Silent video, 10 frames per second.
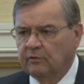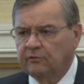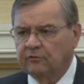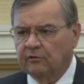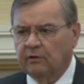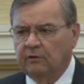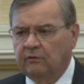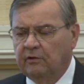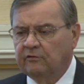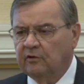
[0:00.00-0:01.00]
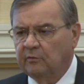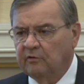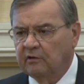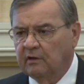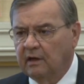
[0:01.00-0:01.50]
Butcher and doing some of
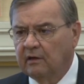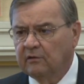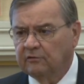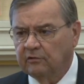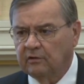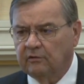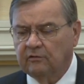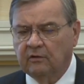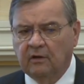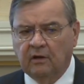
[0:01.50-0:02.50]
the analyses